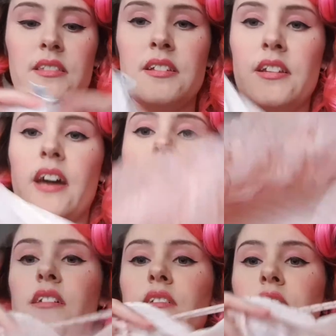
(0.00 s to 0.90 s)
the
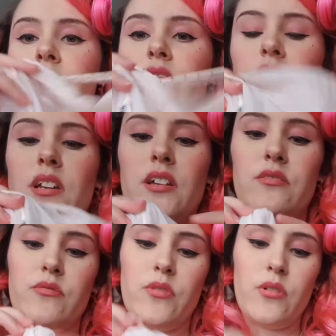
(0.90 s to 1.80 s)
nightgown
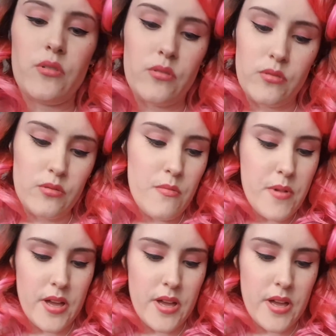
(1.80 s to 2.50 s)
and robe,